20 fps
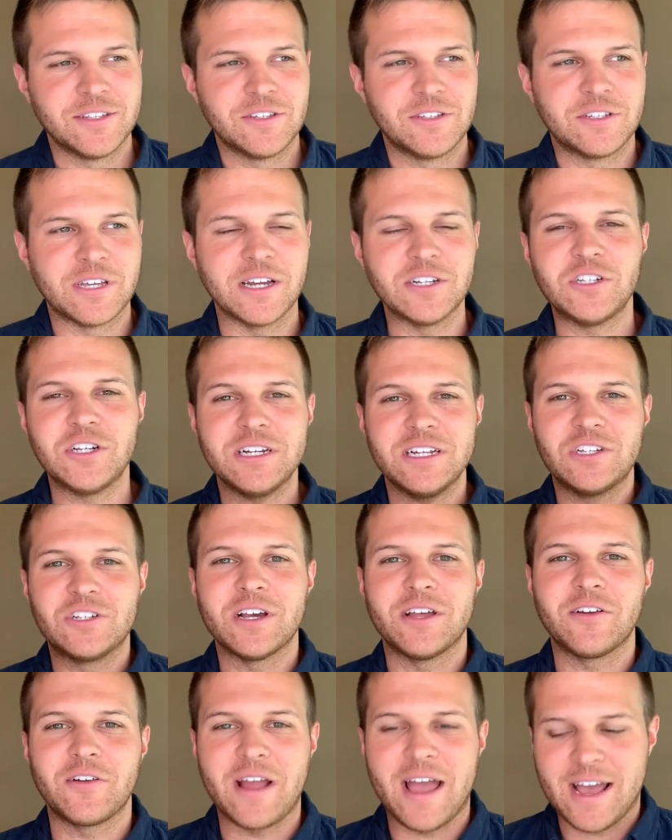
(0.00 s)
Touching each
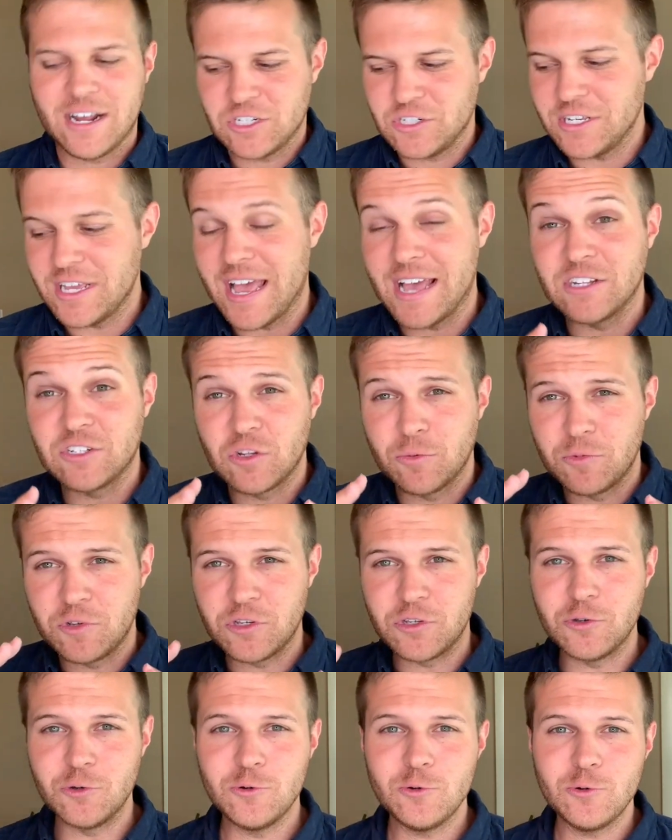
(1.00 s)
other actually has some
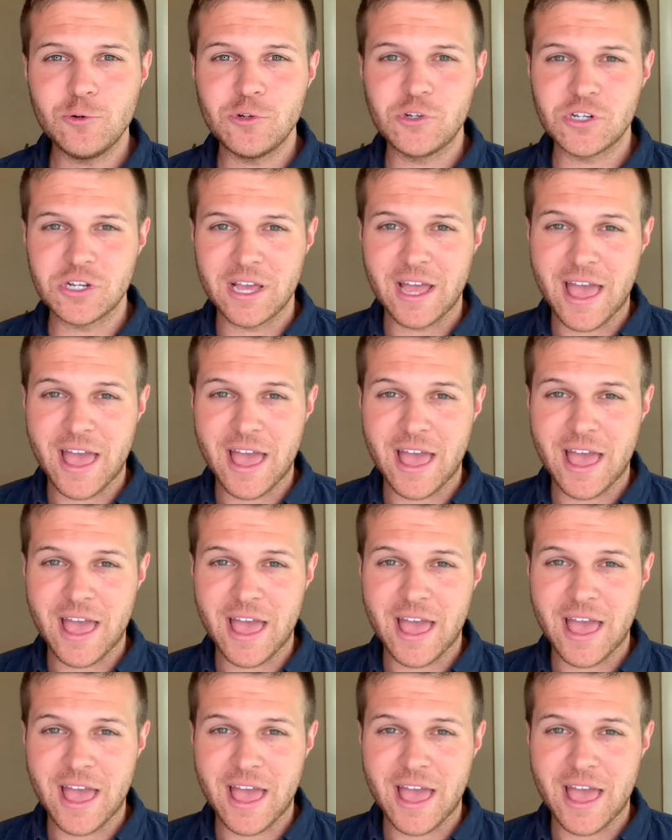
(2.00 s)
huge